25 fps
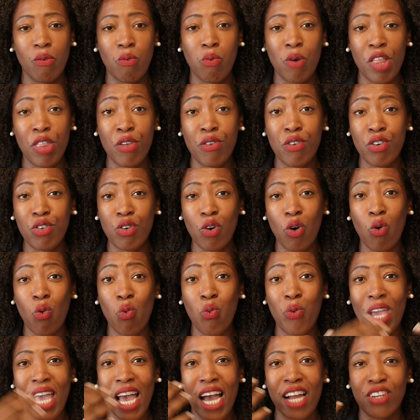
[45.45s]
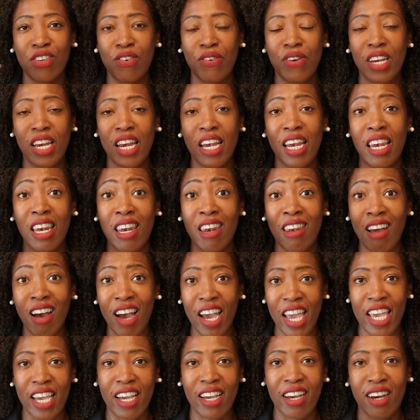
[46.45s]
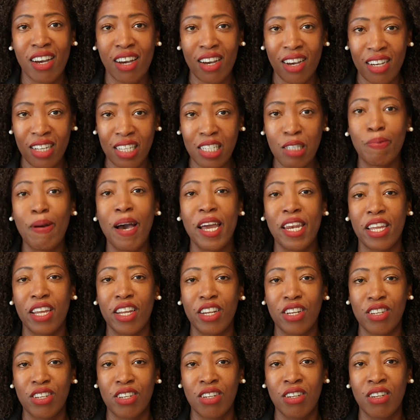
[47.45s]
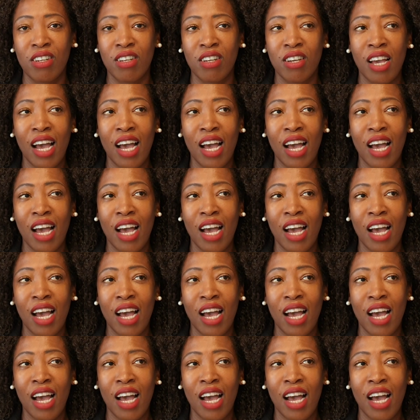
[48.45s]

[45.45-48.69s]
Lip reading: whether or not we actually like Spanish